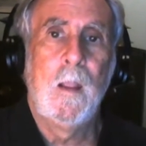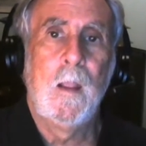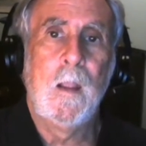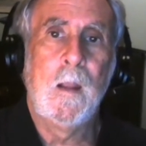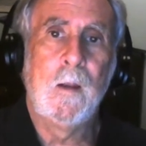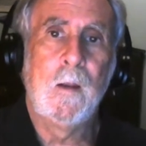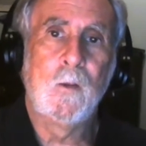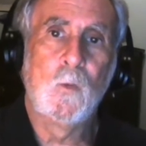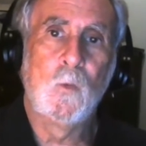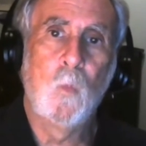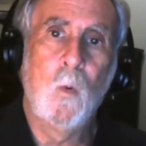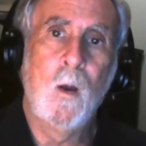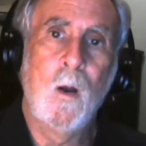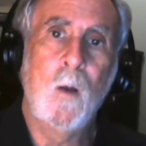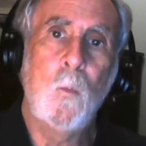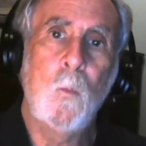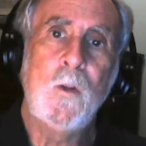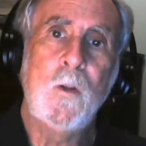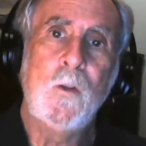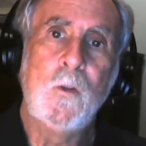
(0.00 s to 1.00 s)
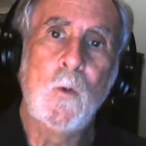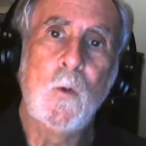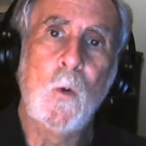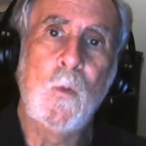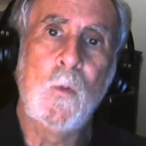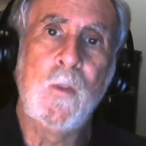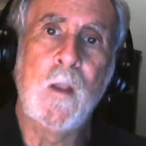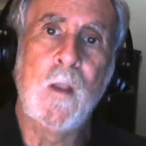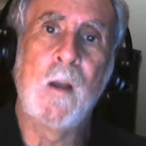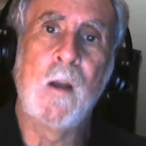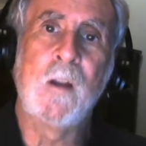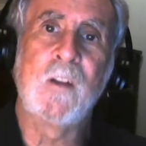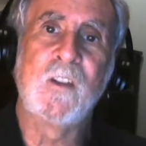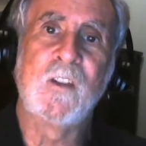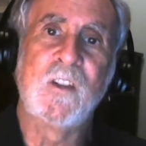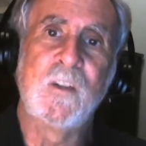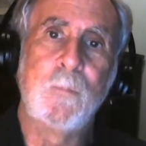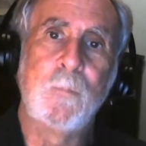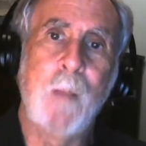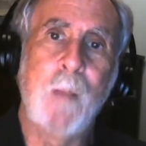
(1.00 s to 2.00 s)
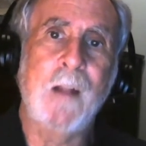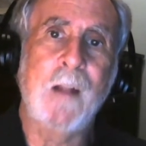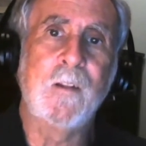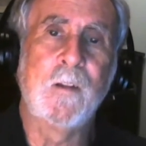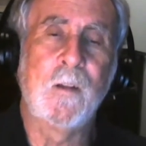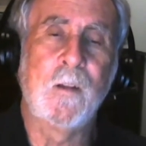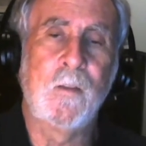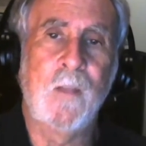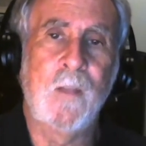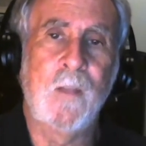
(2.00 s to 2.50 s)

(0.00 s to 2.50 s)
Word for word: it is what we do with the unexpected